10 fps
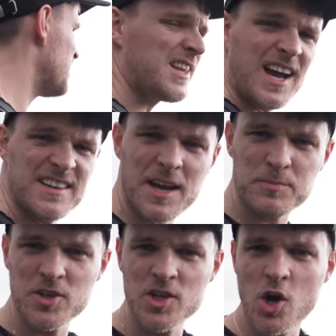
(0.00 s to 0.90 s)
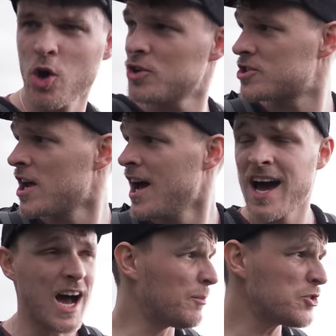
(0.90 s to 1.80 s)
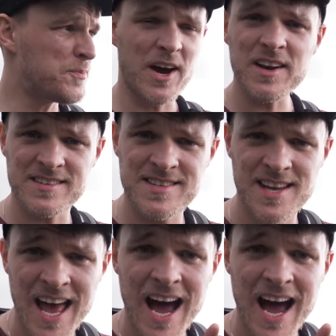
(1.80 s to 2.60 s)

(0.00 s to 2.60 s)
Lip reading: That is absolutely gorgeous. I must be honest,